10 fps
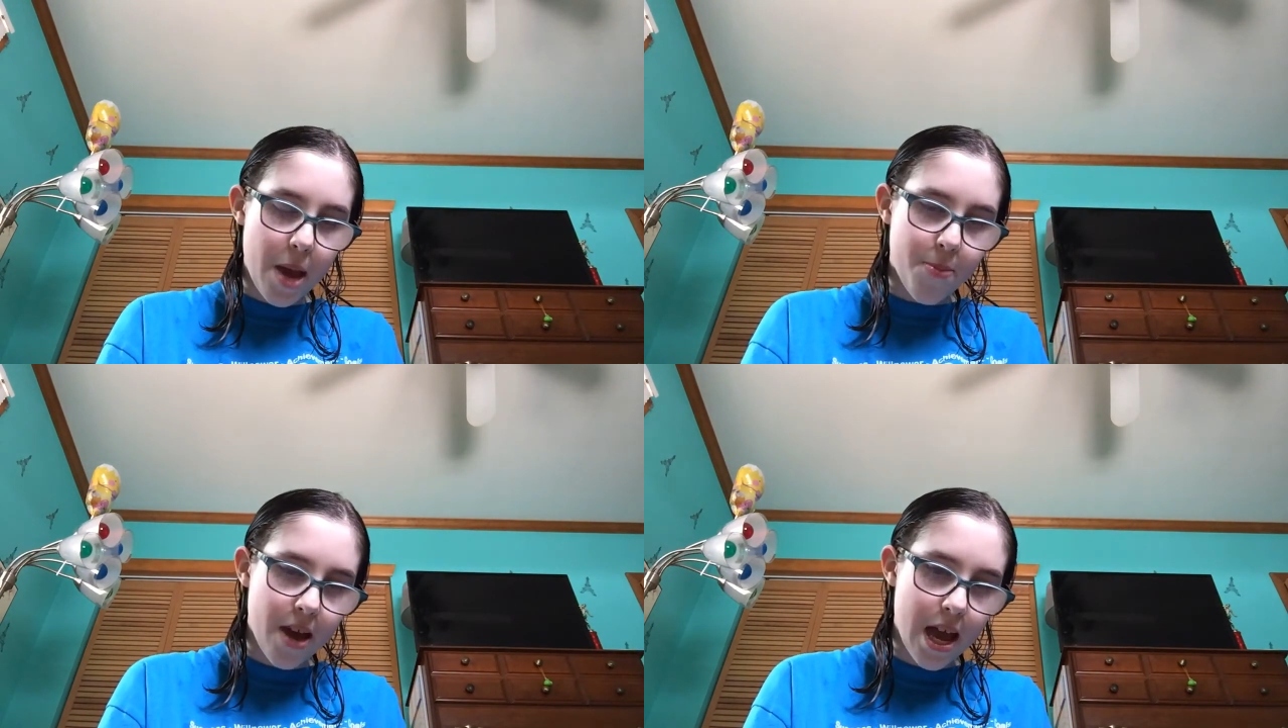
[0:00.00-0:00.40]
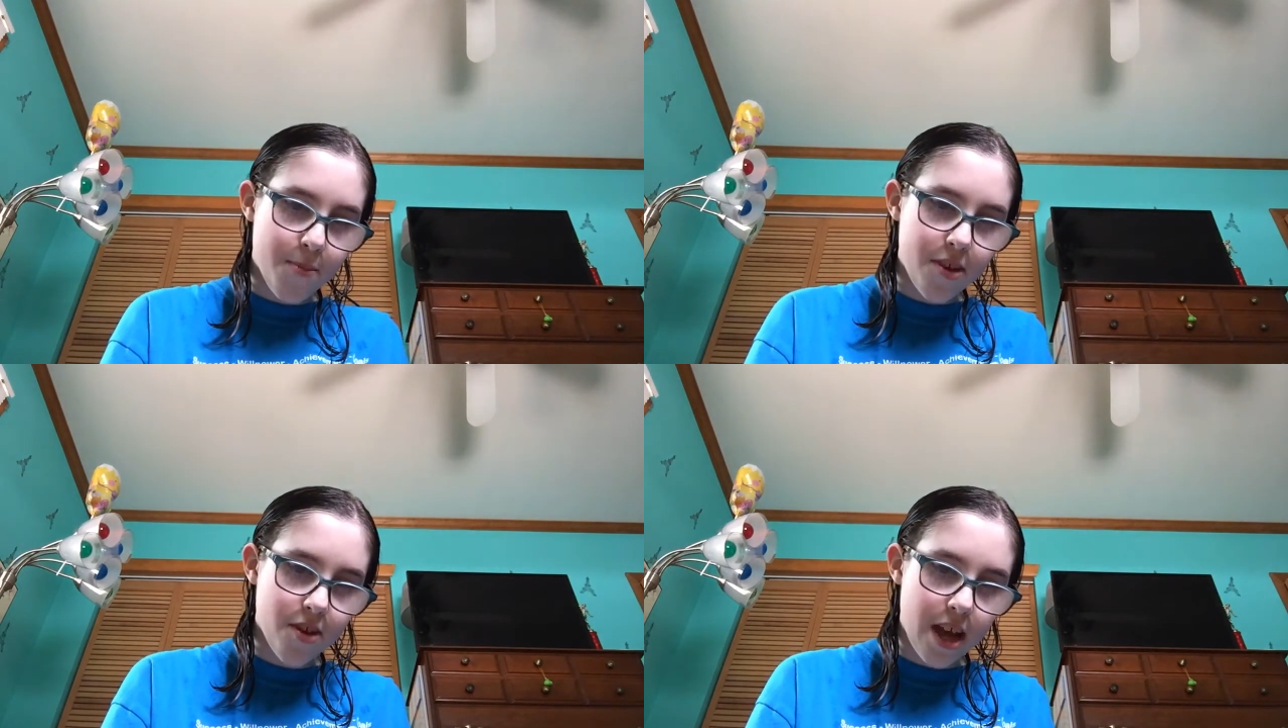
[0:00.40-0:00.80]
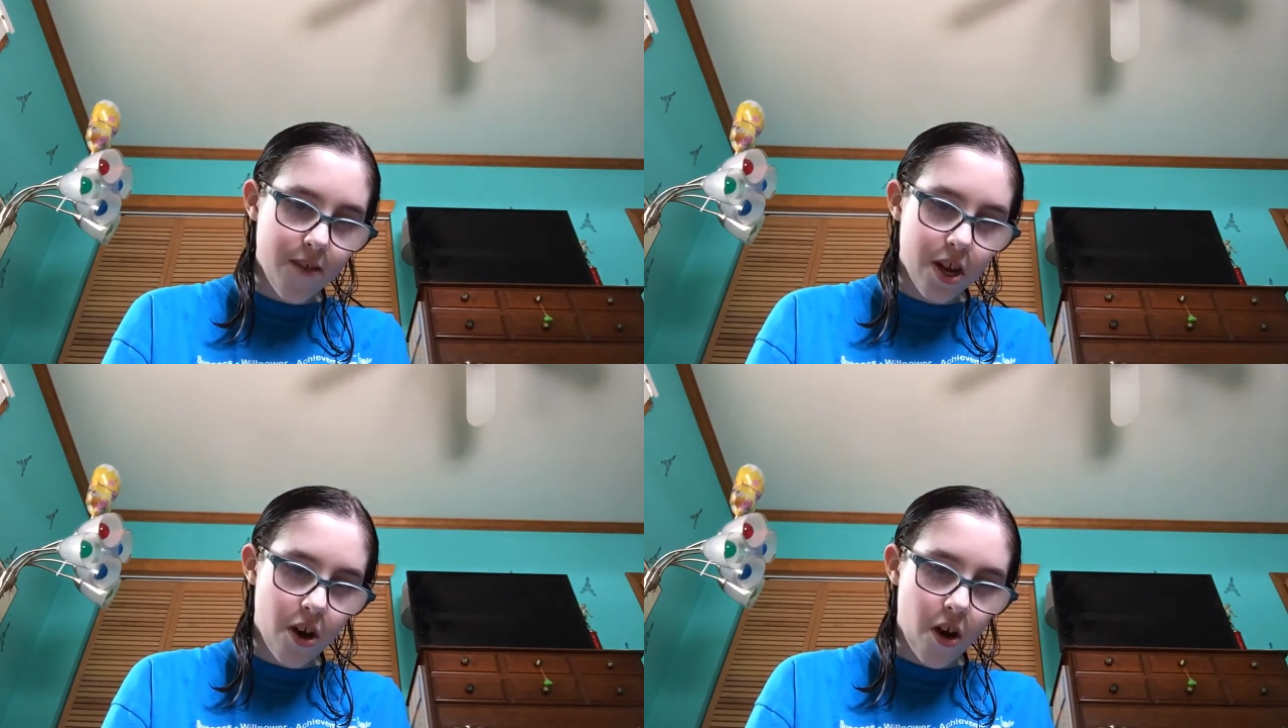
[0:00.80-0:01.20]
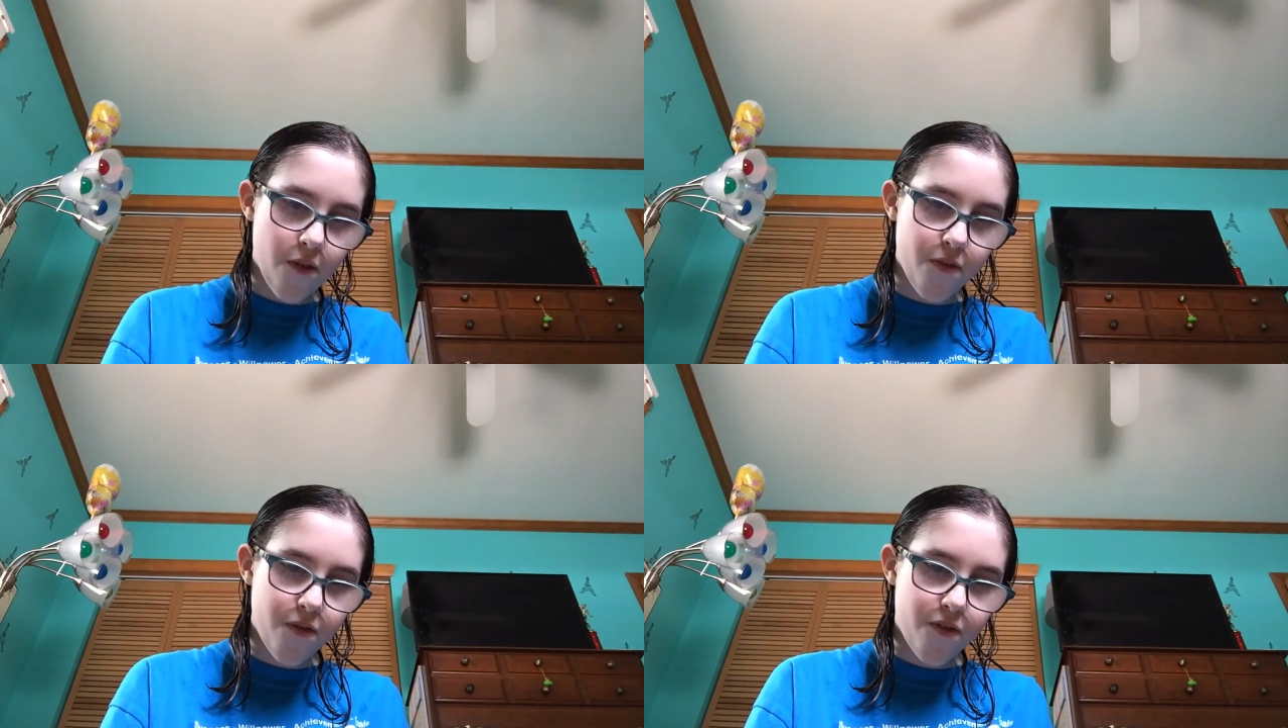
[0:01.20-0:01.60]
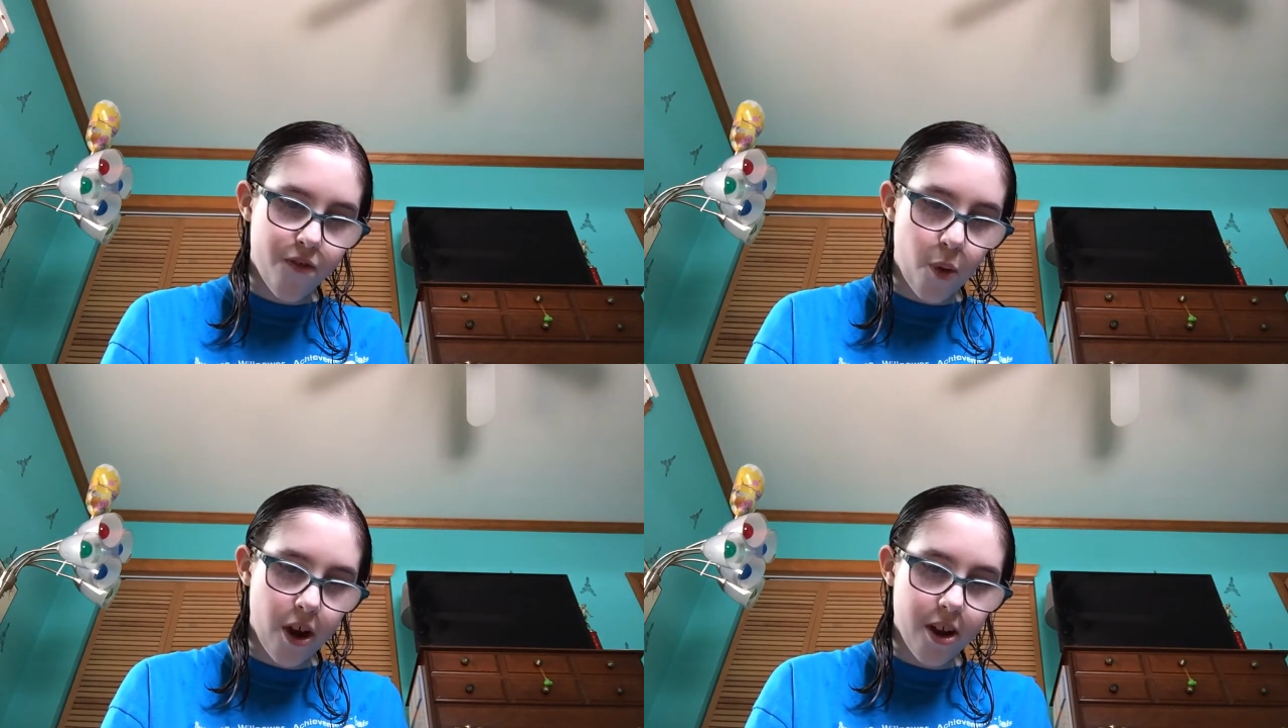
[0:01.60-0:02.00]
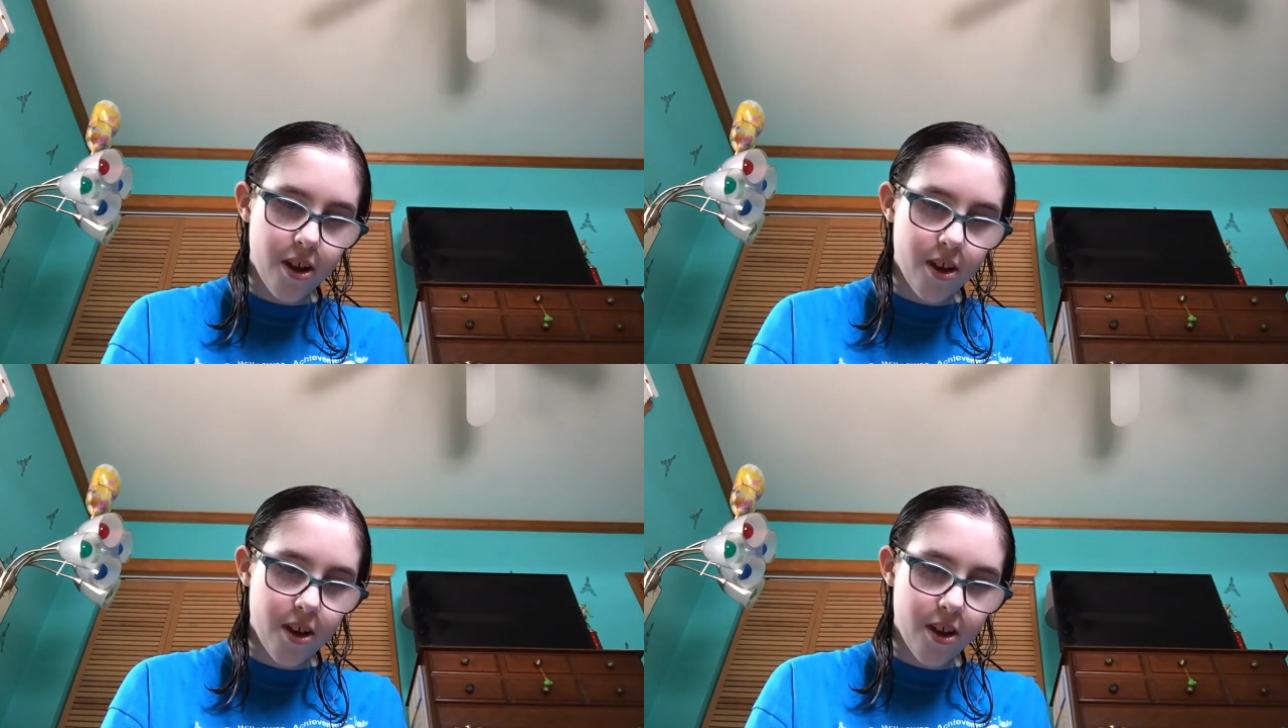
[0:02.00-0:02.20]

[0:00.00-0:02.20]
Abraham to David are four-